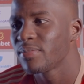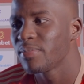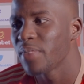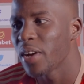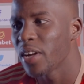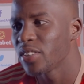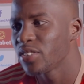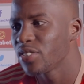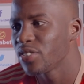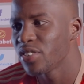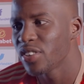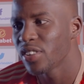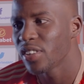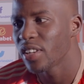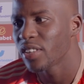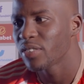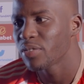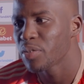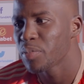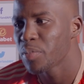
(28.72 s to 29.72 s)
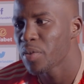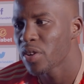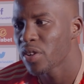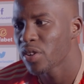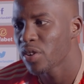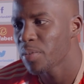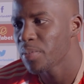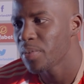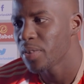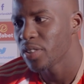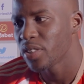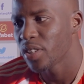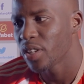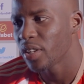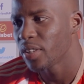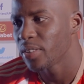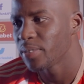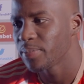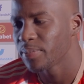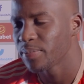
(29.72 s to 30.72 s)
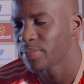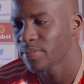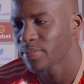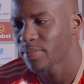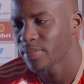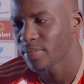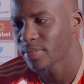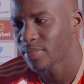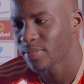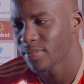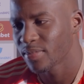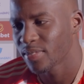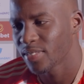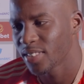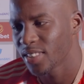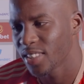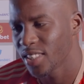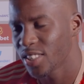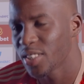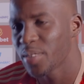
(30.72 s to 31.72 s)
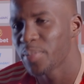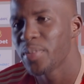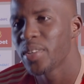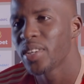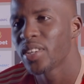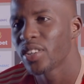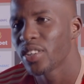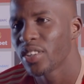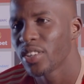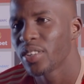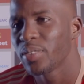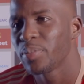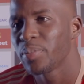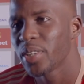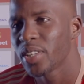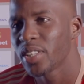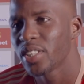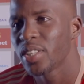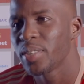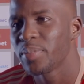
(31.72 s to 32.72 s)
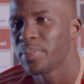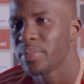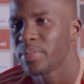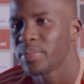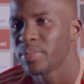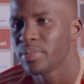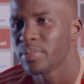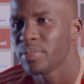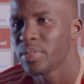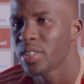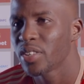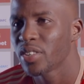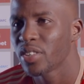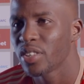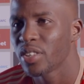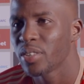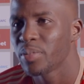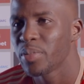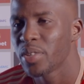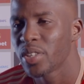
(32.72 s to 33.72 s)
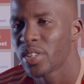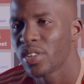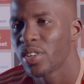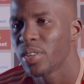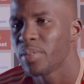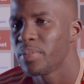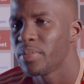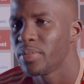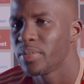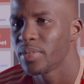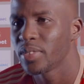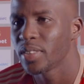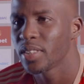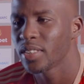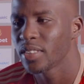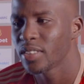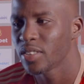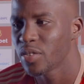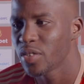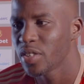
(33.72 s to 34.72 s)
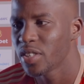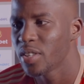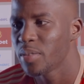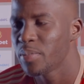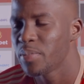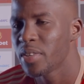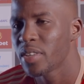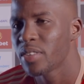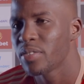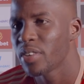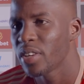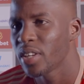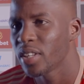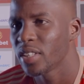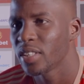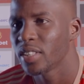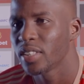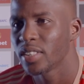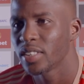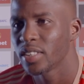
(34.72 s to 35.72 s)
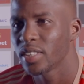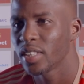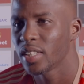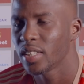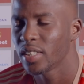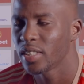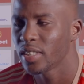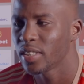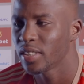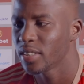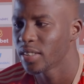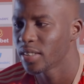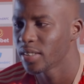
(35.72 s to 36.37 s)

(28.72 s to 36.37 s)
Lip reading: The Sunderland Football Club is a big big team, big club. With a big fan, and